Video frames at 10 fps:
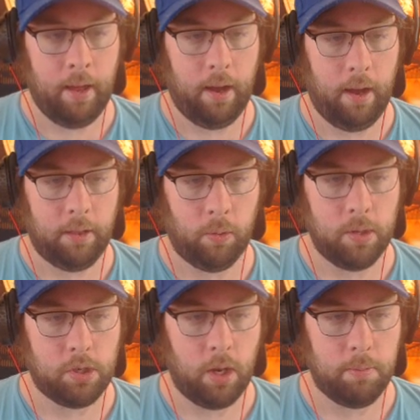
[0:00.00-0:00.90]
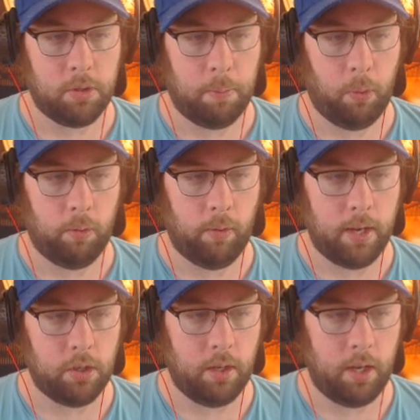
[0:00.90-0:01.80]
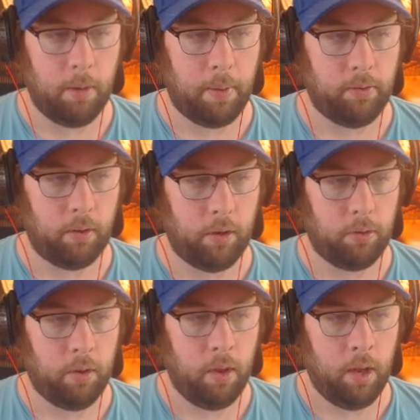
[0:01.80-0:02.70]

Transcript: There is some support range in here based on this